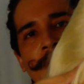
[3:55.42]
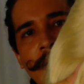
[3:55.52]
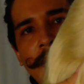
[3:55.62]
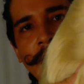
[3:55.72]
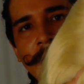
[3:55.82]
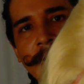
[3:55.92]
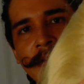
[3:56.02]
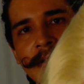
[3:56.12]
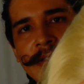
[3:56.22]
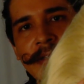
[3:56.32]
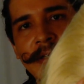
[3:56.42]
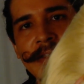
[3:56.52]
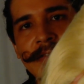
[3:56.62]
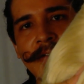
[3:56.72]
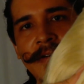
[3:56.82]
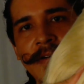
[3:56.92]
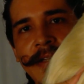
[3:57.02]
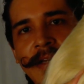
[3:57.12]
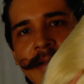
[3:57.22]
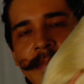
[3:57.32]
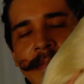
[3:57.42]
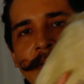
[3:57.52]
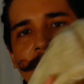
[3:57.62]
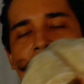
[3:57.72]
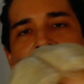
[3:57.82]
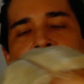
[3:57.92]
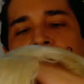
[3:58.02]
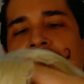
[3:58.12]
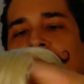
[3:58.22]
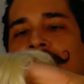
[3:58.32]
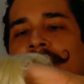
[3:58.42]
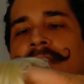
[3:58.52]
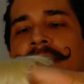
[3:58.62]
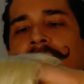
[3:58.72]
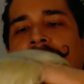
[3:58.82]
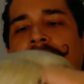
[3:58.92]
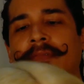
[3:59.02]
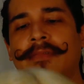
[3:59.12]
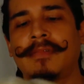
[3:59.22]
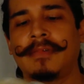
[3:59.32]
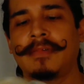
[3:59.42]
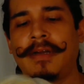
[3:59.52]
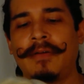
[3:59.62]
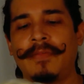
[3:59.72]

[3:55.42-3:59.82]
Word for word: part you can see it's very deep. Feels like it's gonna. I